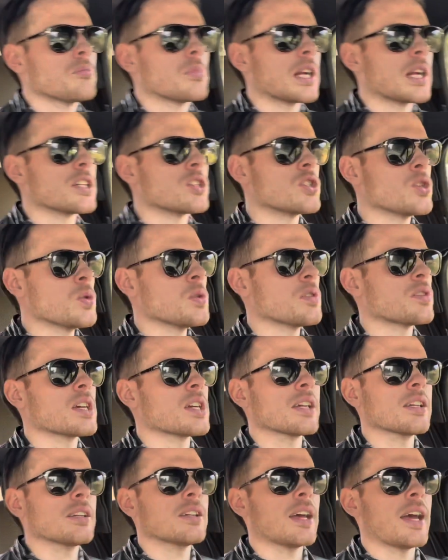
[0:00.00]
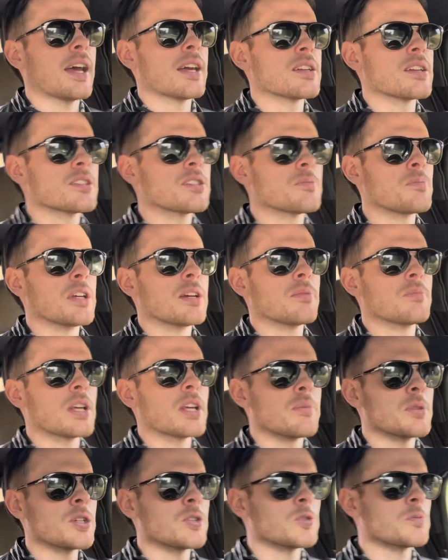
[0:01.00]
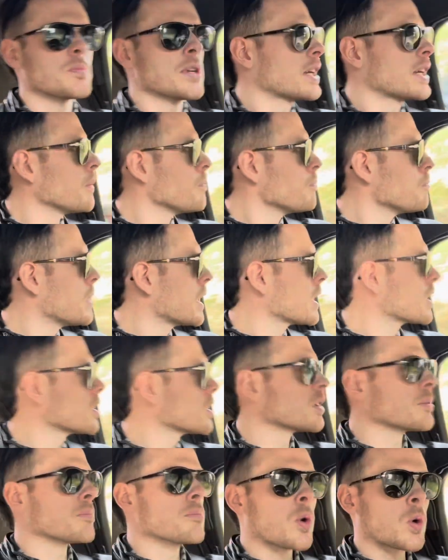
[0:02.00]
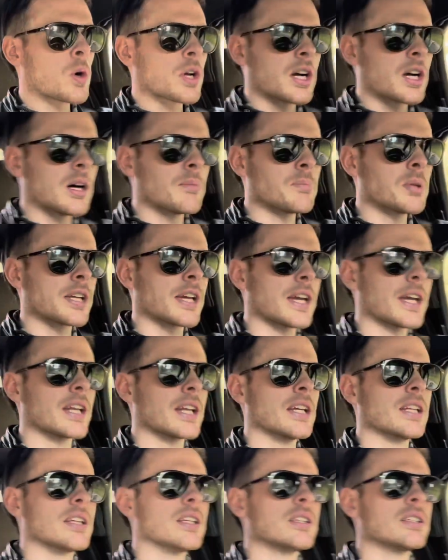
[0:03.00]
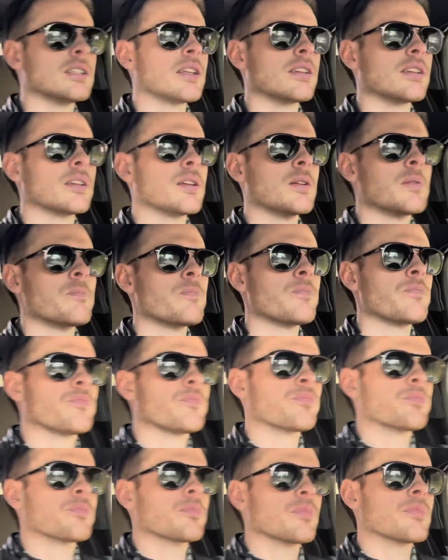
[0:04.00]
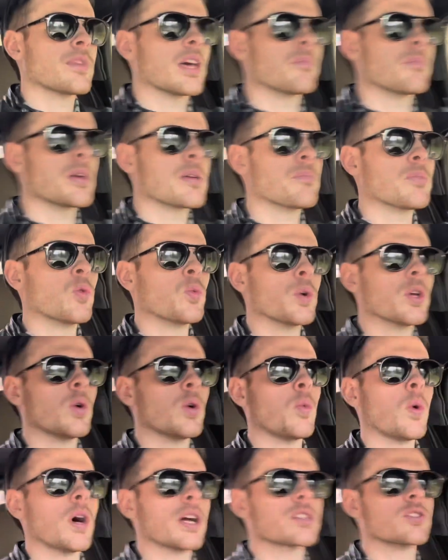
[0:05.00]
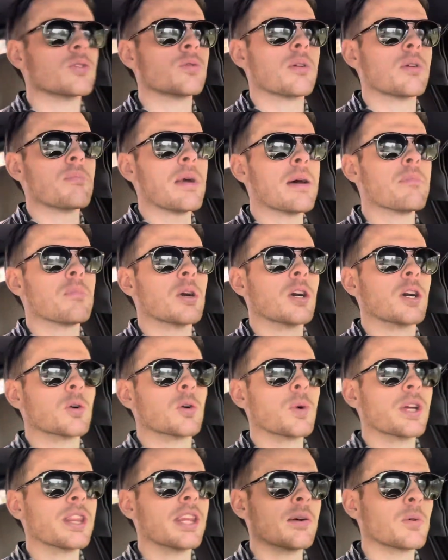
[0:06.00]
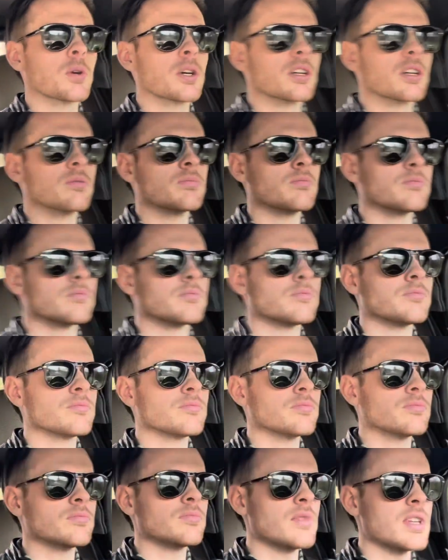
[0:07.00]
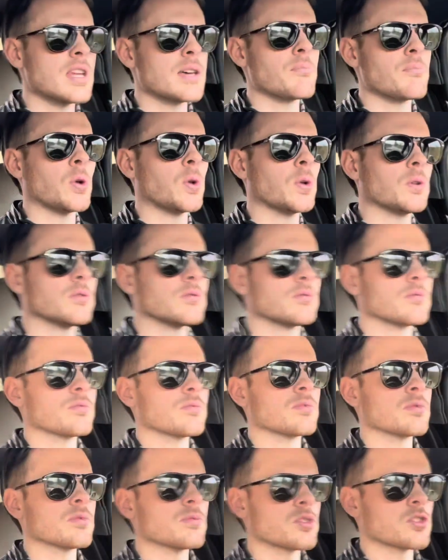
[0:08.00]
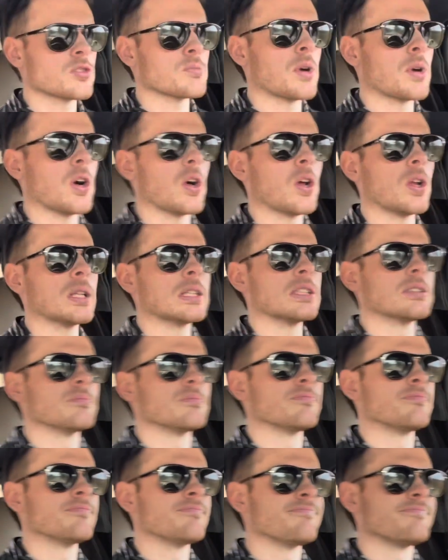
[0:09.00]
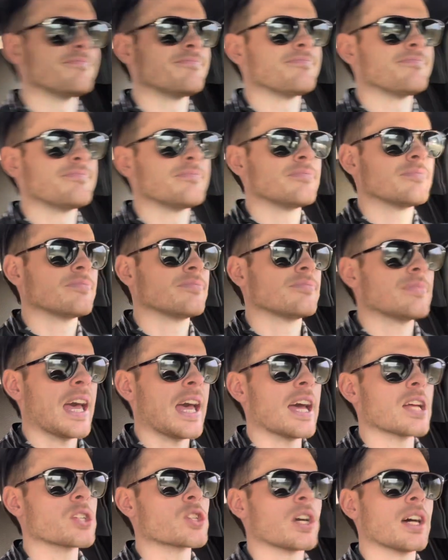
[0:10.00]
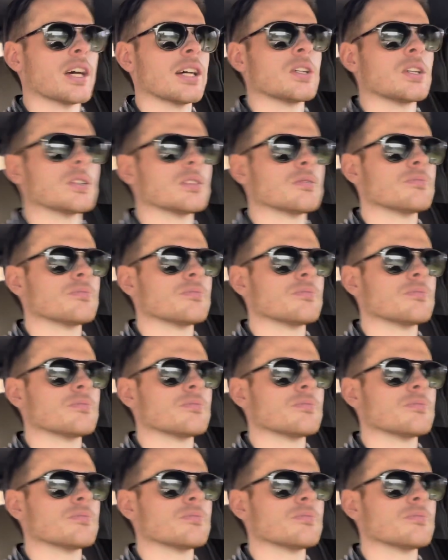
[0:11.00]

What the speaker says: I do think as BMWs become bigger and more complicated, that people will want to remember when they were nimble, small, agile,